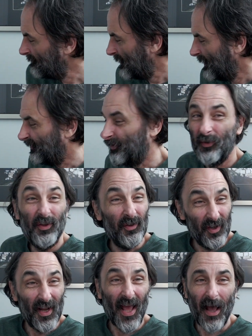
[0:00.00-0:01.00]
so
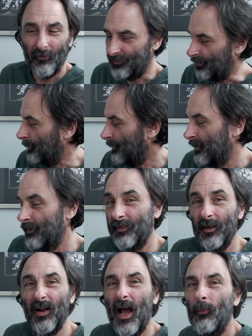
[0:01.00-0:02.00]
you didn't have to.
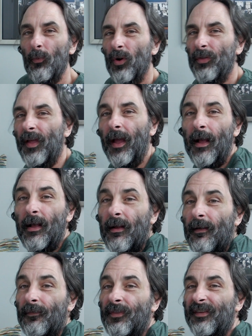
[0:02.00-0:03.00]
They're not worth it.
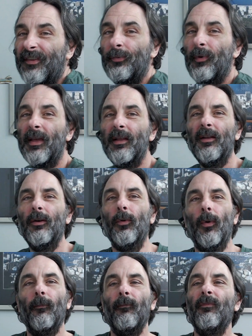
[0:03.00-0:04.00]
This is what you do.
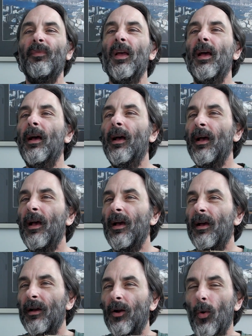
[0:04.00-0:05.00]

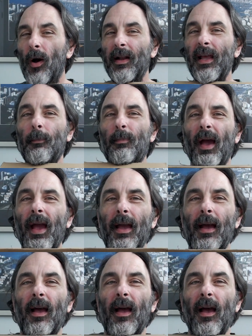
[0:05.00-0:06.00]
Go on eBay
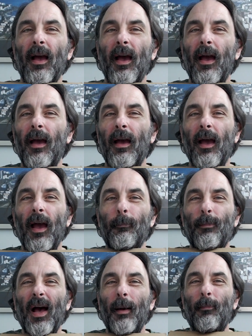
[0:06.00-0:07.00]
and
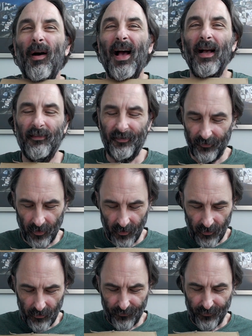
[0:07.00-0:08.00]
buy a box
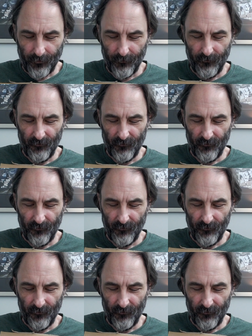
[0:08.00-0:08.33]
of